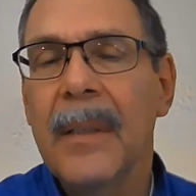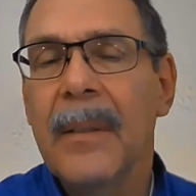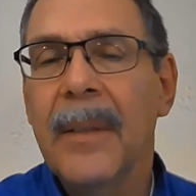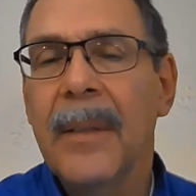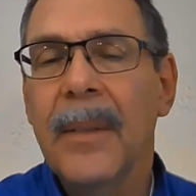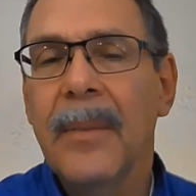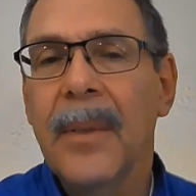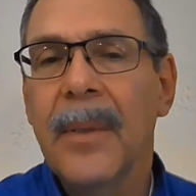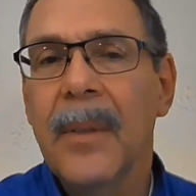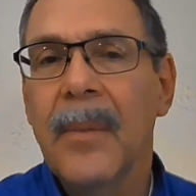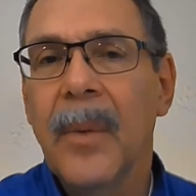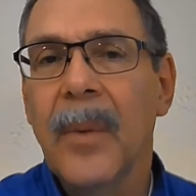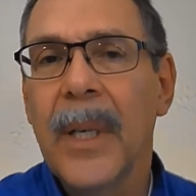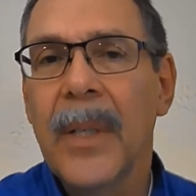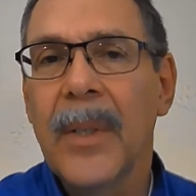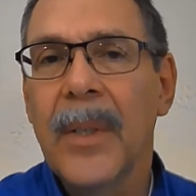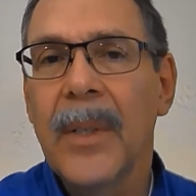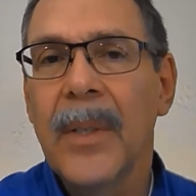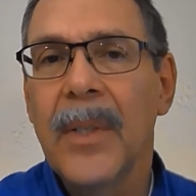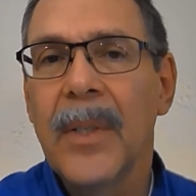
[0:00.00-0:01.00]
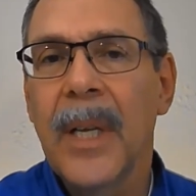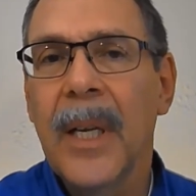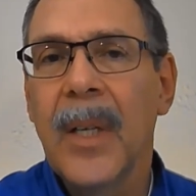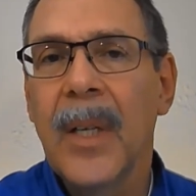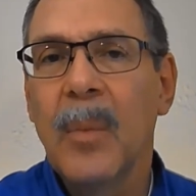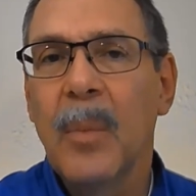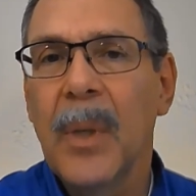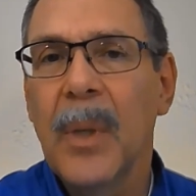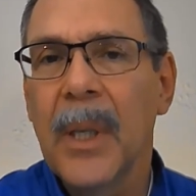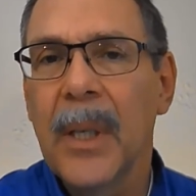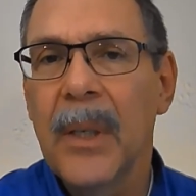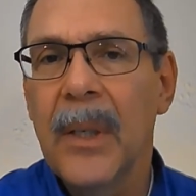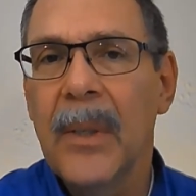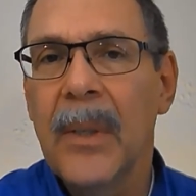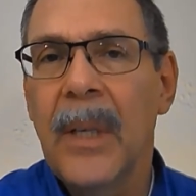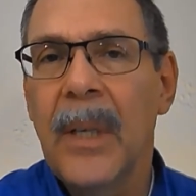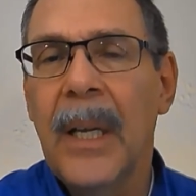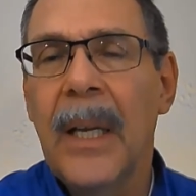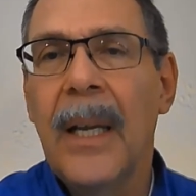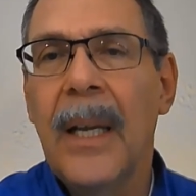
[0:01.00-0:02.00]
different races down below.
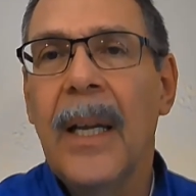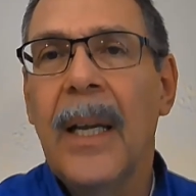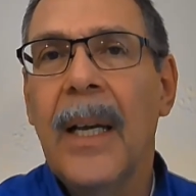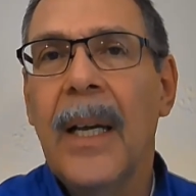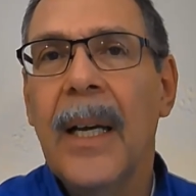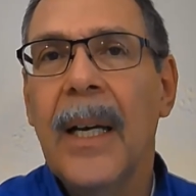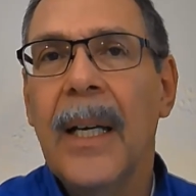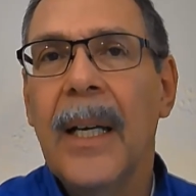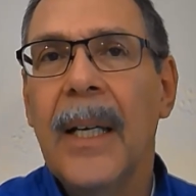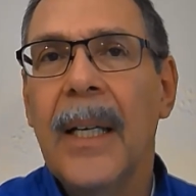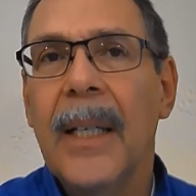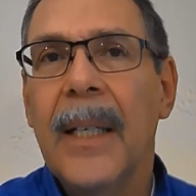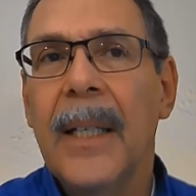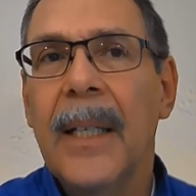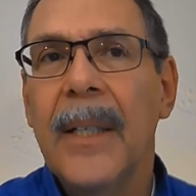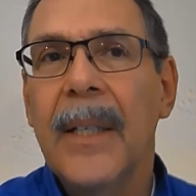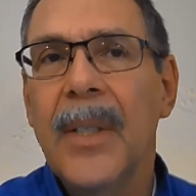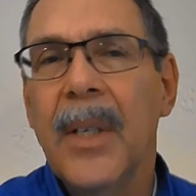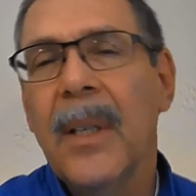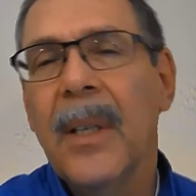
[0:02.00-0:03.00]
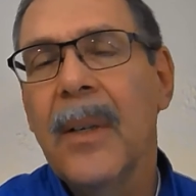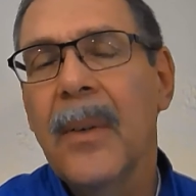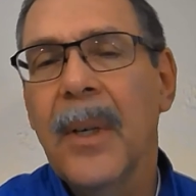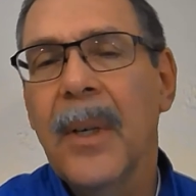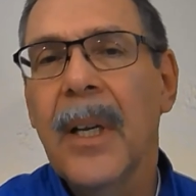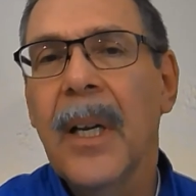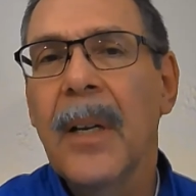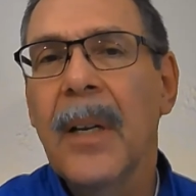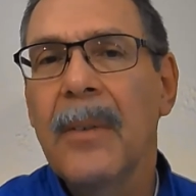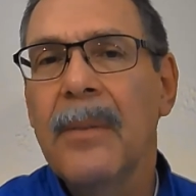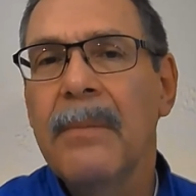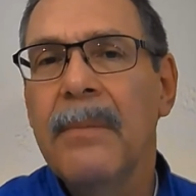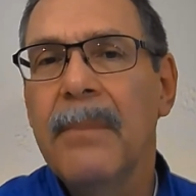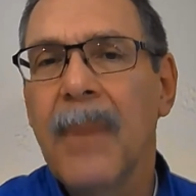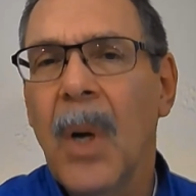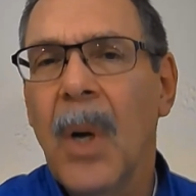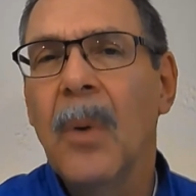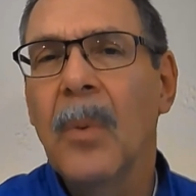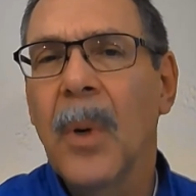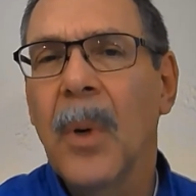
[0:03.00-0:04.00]
So they were kind of
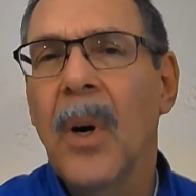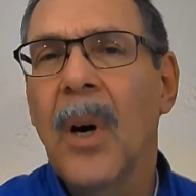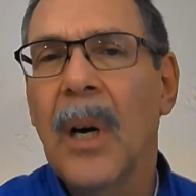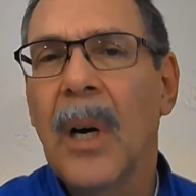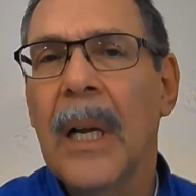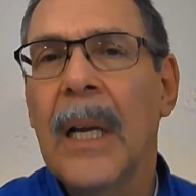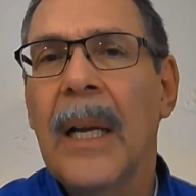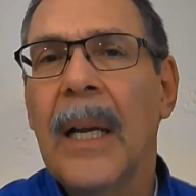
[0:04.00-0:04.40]
all wrong.